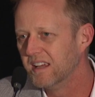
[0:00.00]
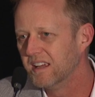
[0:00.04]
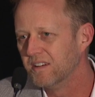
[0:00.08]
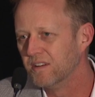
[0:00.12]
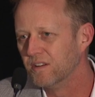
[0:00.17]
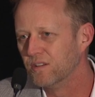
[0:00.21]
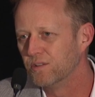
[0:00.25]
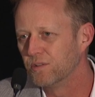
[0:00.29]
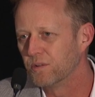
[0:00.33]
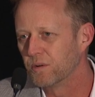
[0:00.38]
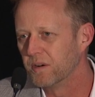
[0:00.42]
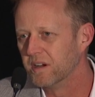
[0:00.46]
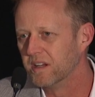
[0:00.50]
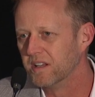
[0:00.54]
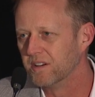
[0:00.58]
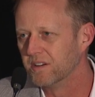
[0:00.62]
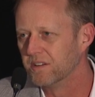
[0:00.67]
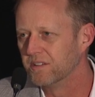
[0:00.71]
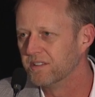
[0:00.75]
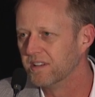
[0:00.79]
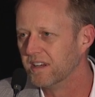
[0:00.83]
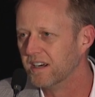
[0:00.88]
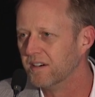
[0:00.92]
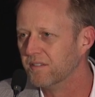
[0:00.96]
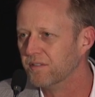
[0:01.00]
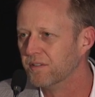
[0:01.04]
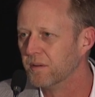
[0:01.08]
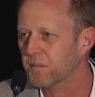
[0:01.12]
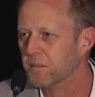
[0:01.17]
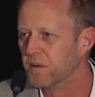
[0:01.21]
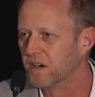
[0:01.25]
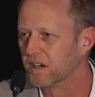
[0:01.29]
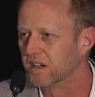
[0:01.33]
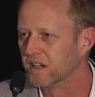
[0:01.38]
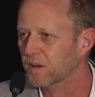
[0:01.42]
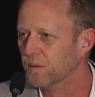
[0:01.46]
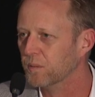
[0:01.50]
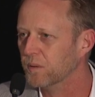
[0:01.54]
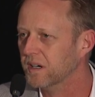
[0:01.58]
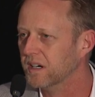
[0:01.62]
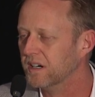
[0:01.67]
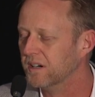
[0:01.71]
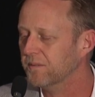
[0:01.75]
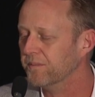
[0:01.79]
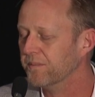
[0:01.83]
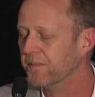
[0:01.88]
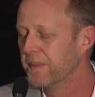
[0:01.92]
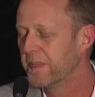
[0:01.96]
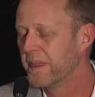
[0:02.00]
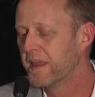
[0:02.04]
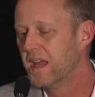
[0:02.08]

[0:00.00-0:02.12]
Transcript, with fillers: destroying yourself, the market will.